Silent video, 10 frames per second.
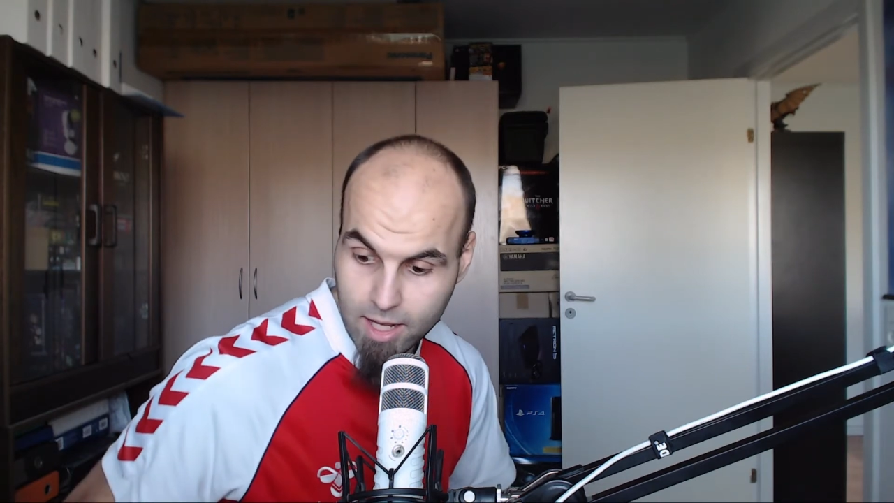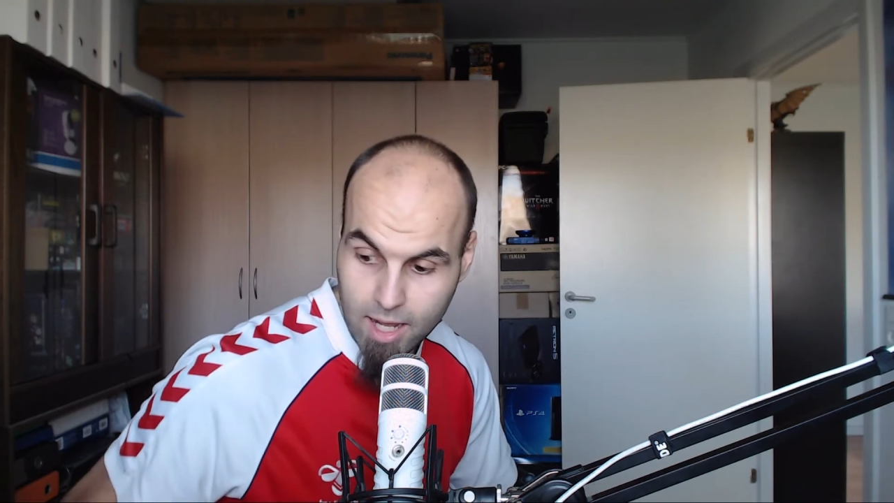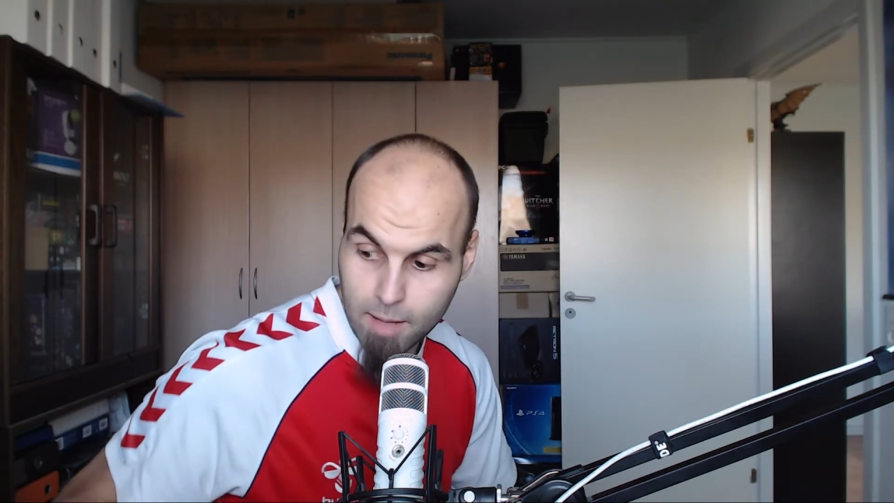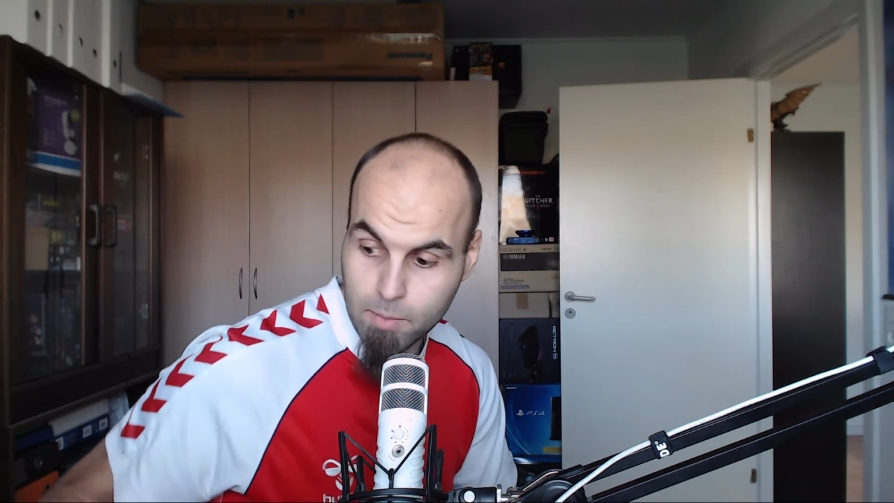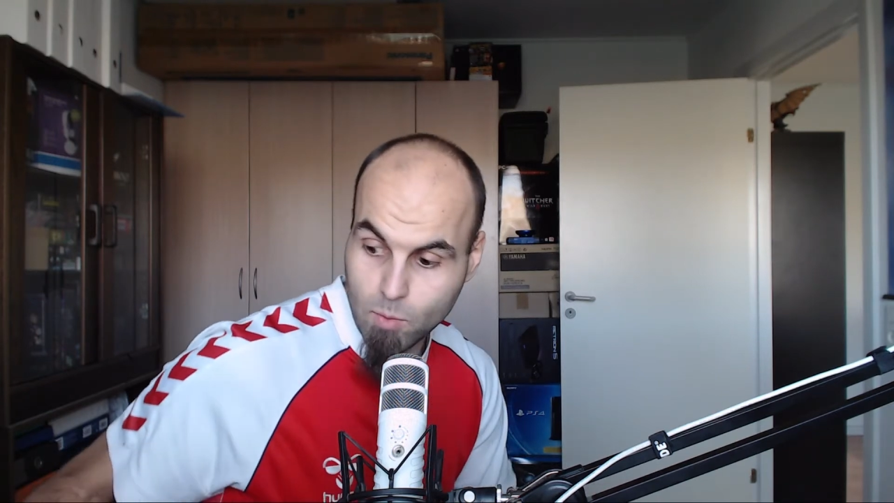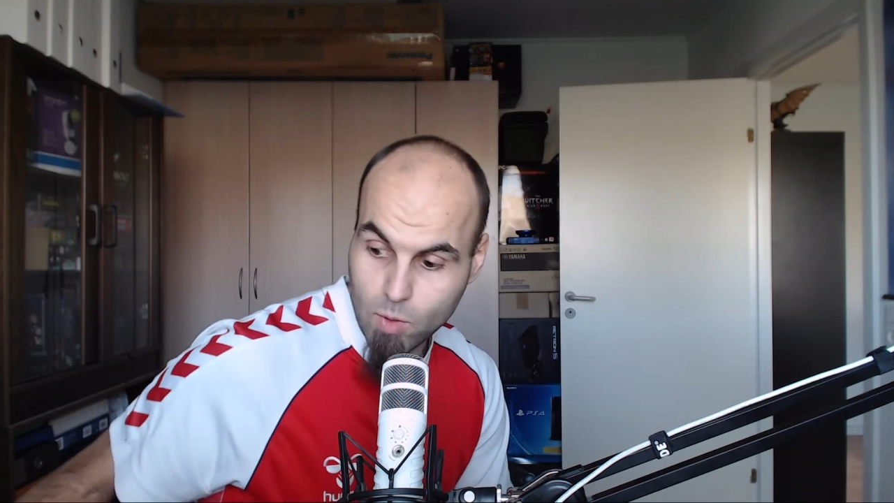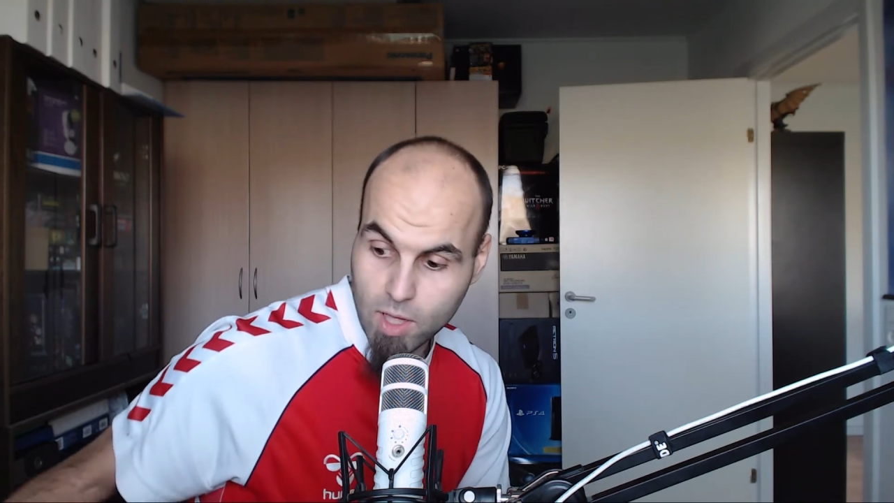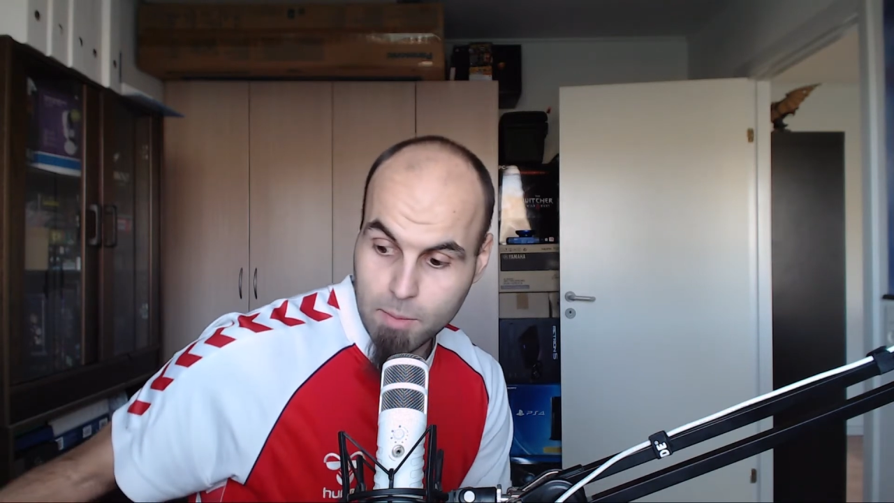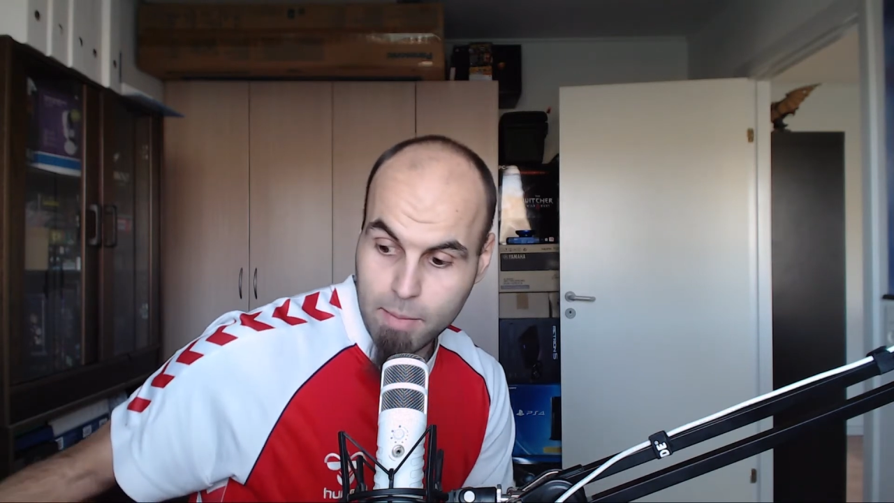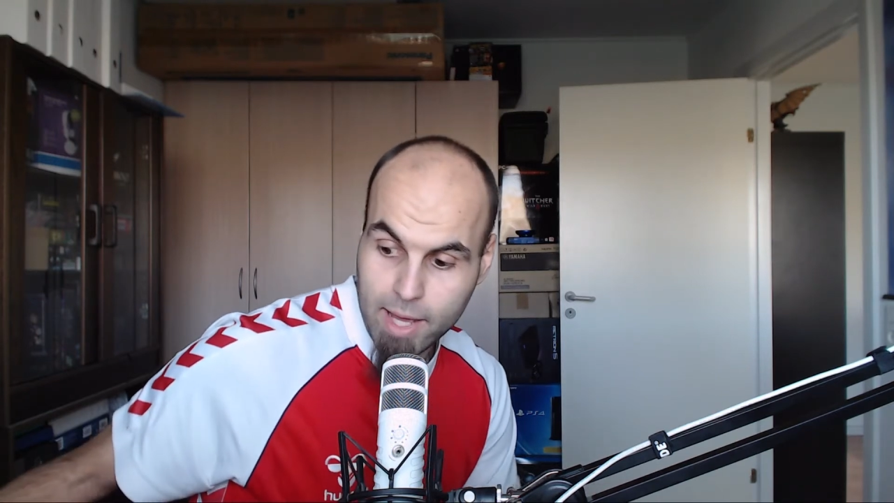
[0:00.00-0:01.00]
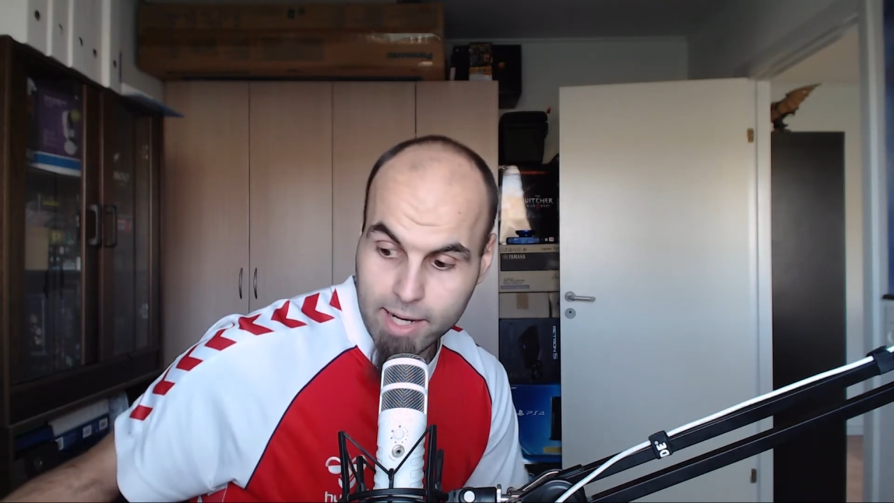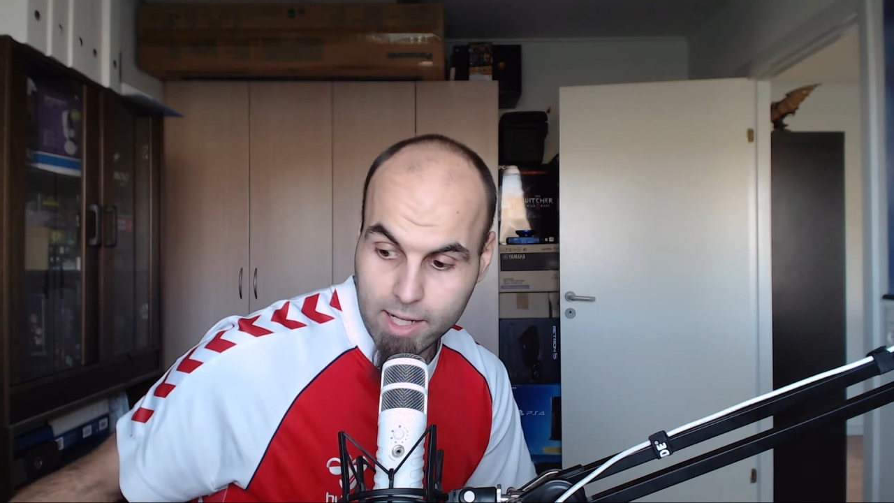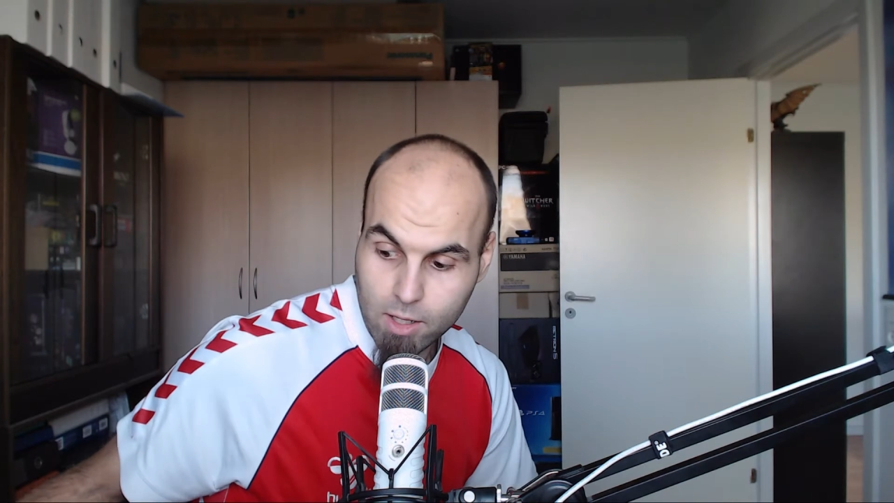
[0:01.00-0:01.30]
I'm really bad at